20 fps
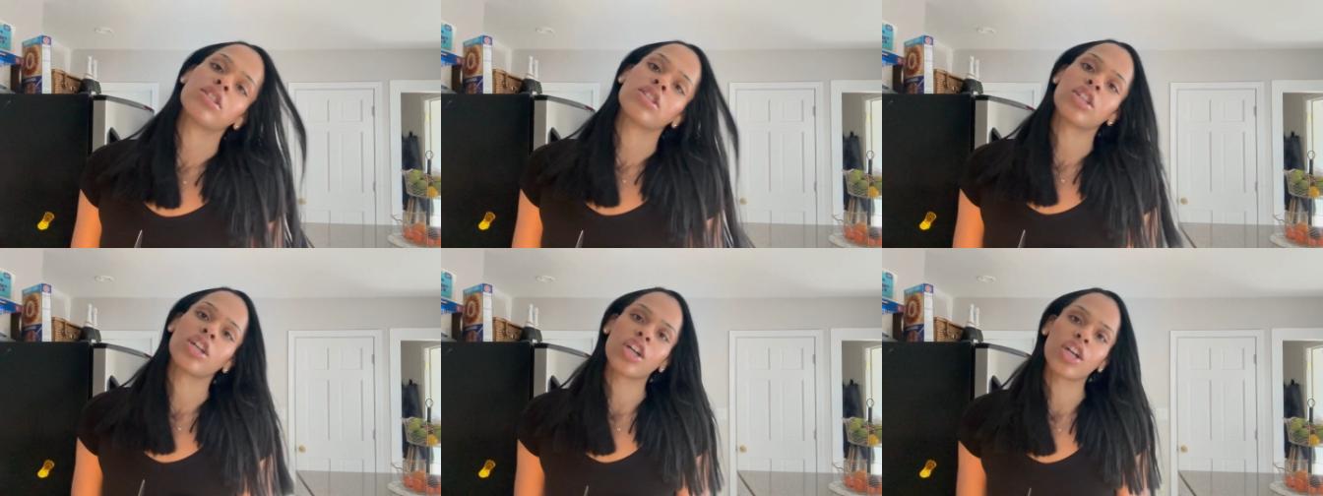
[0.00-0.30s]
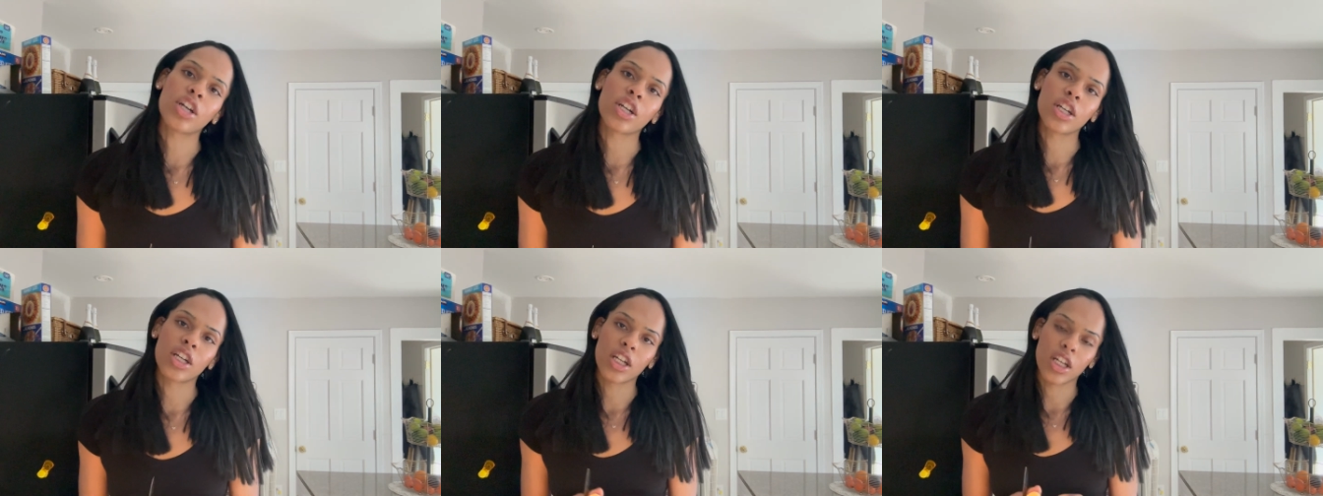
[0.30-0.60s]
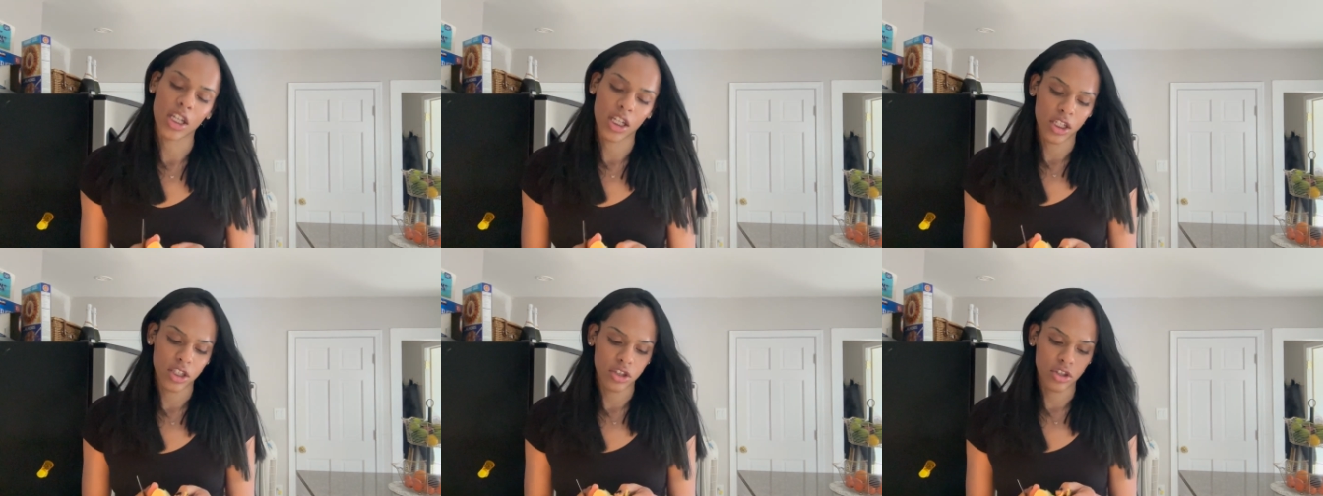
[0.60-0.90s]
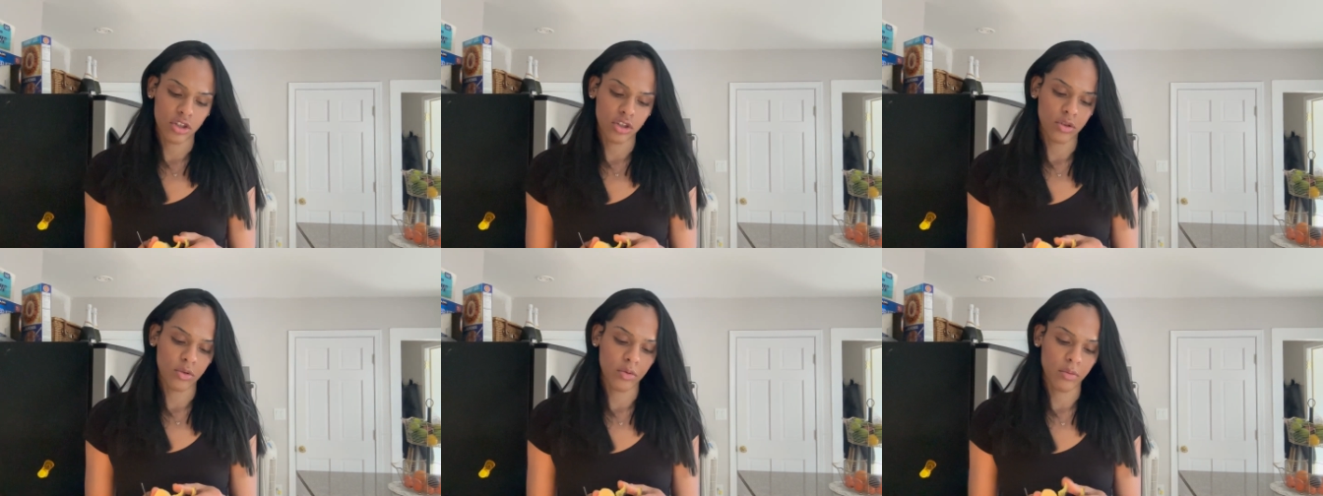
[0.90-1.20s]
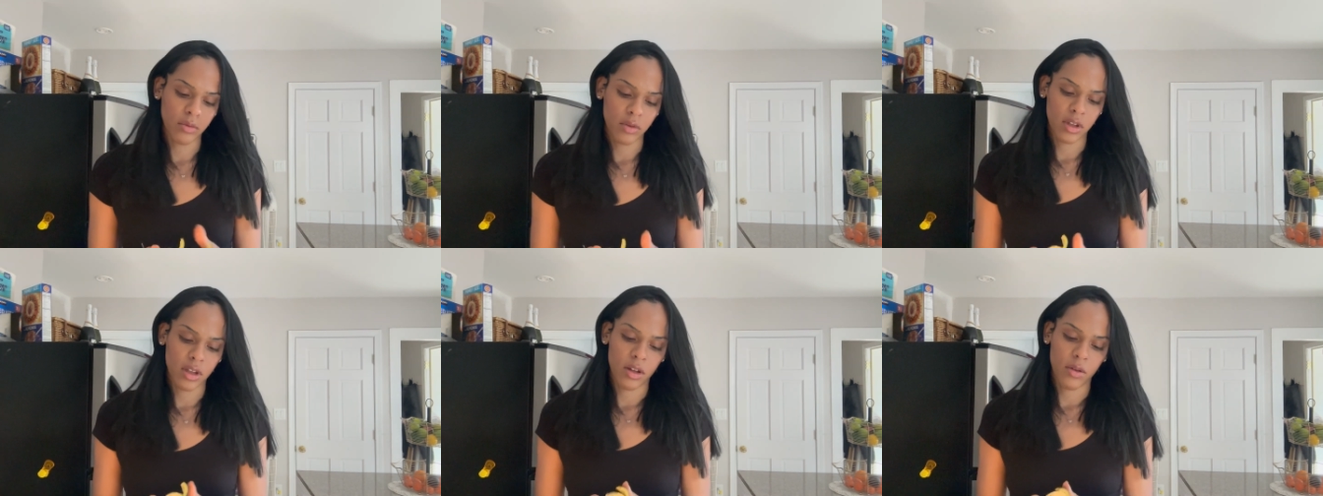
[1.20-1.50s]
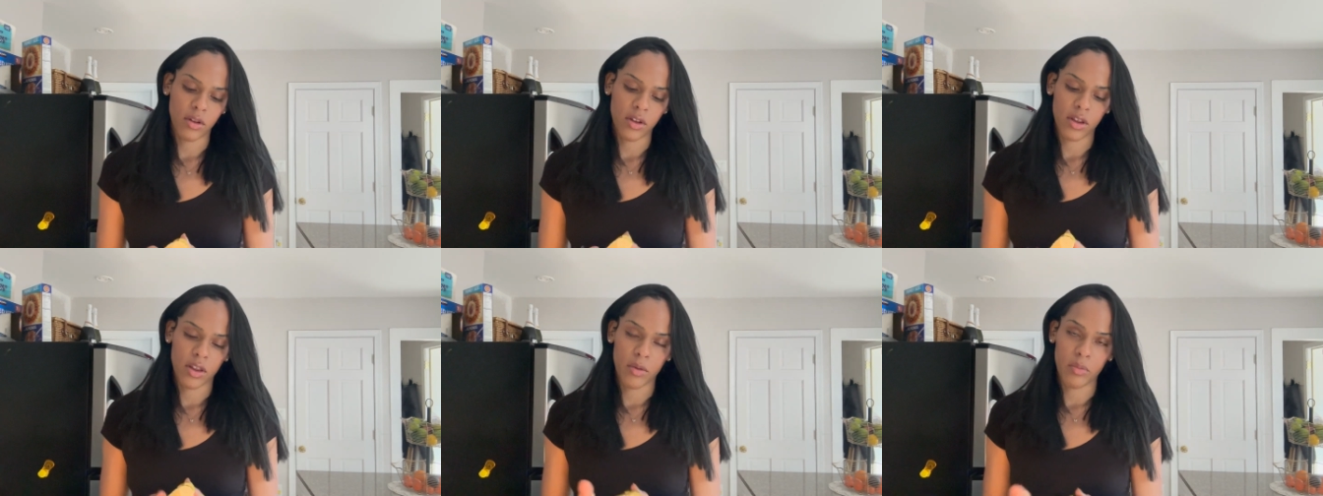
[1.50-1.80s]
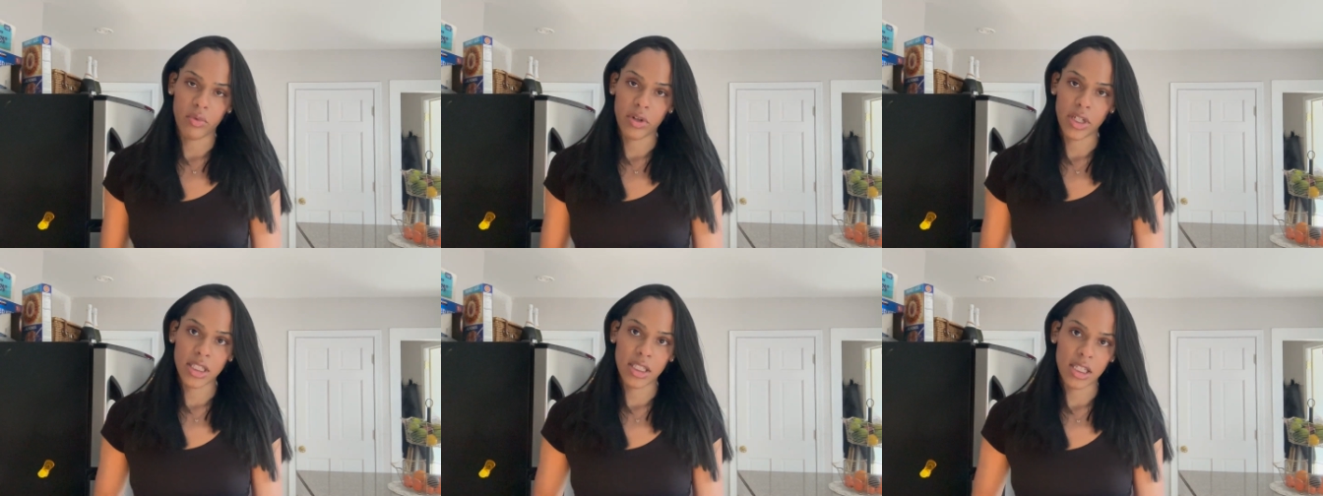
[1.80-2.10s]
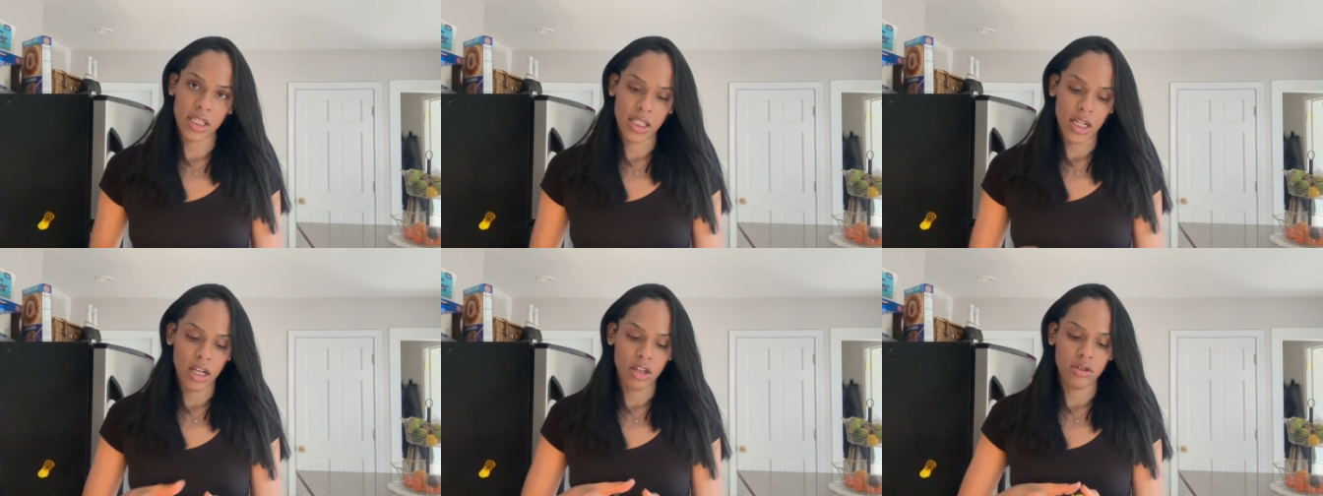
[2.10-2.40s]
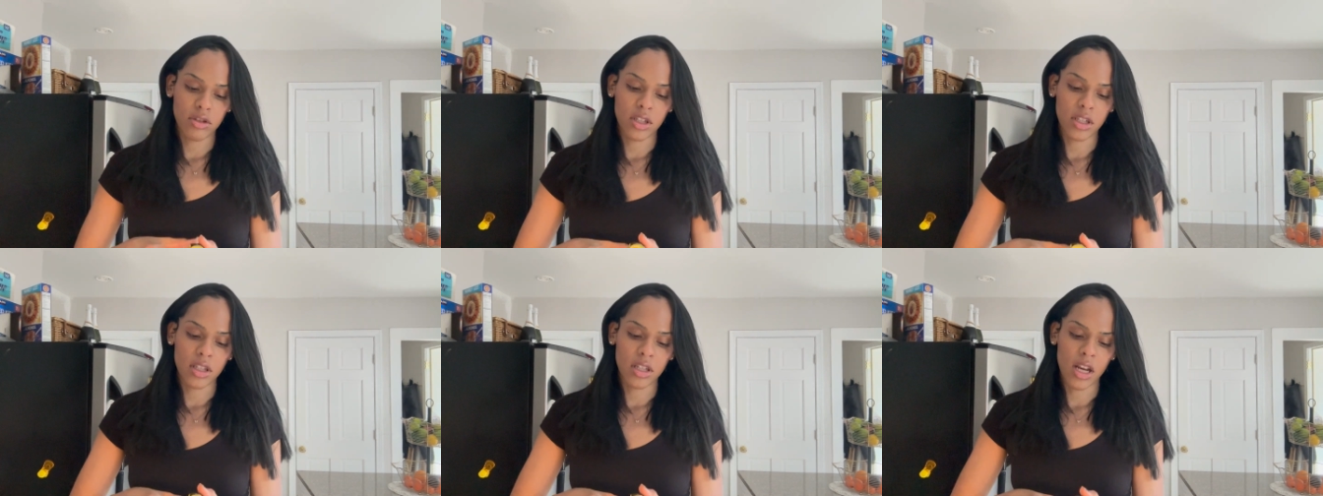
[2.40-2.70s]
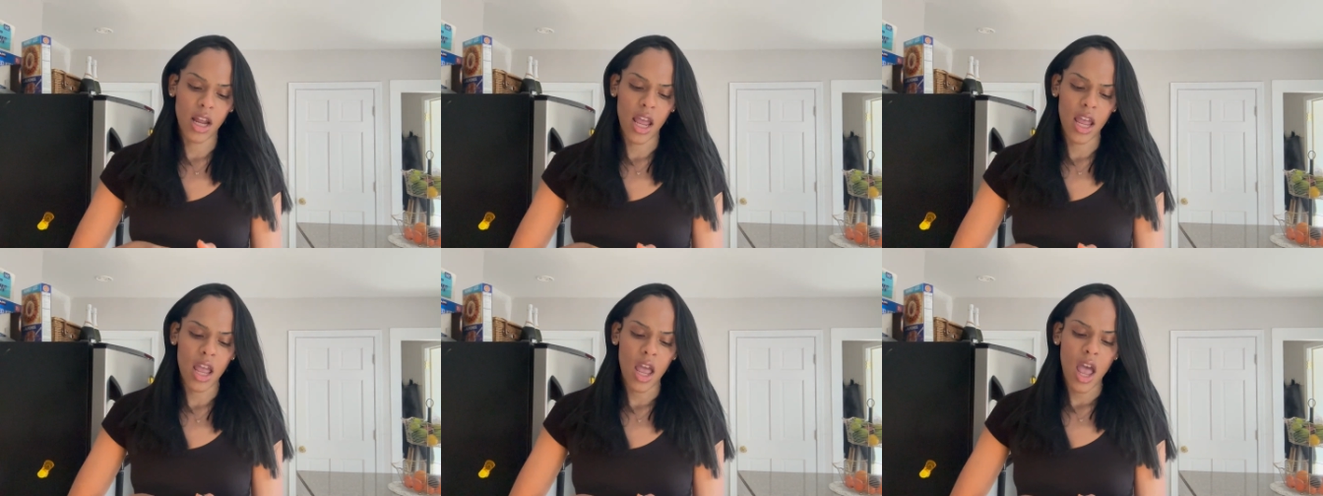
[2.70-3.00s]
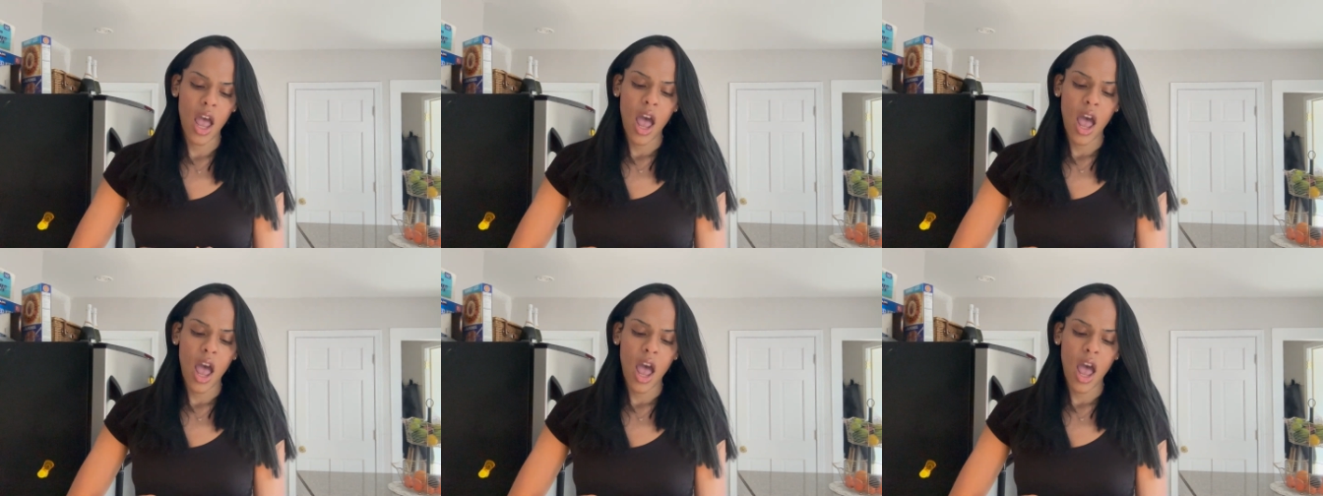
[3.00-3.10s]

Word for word: turned into the princess that you see today.